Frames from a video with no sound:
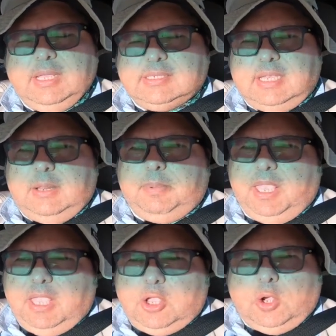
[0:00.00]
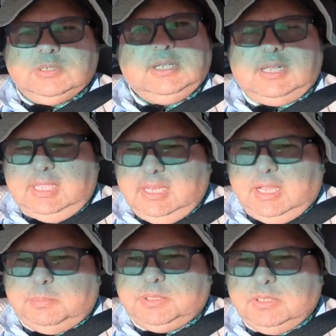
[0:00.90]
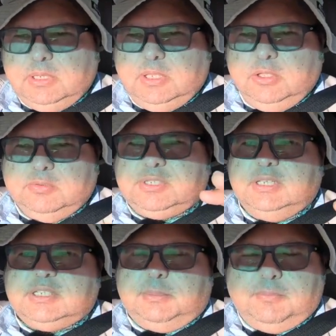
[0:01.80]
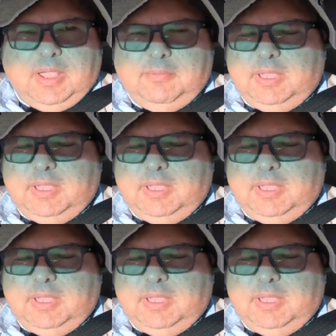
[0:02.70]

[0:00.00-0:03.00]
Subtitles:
it's gonna be Costa Cleanups. You've seen some of my